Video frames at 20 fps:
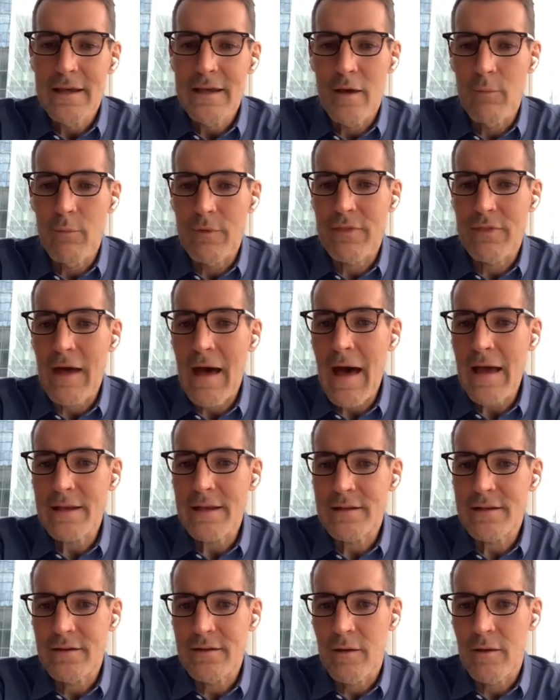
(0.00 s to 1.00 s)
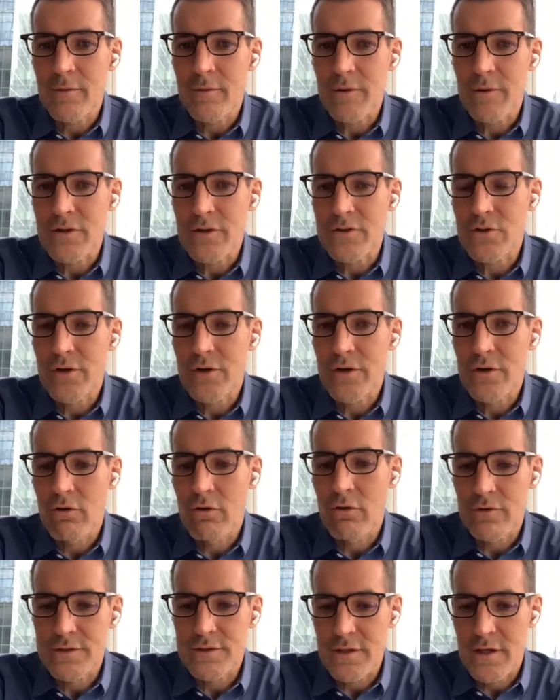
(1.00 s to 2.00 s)
And with that, I'm going to turn it
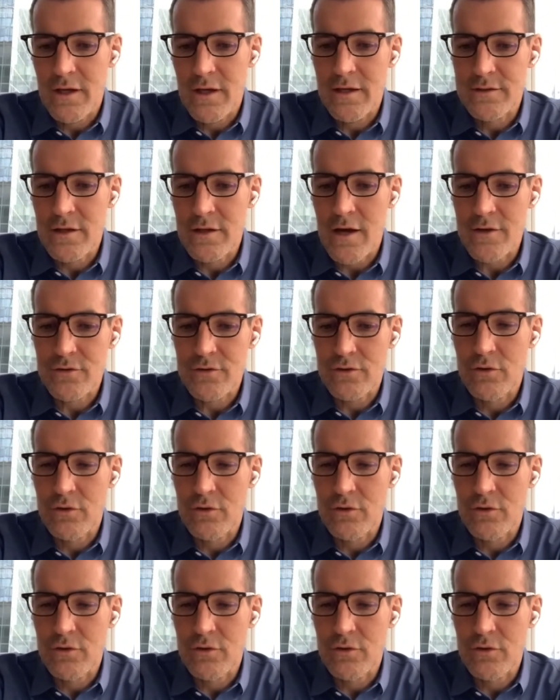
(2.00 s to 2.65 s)
over to Dr.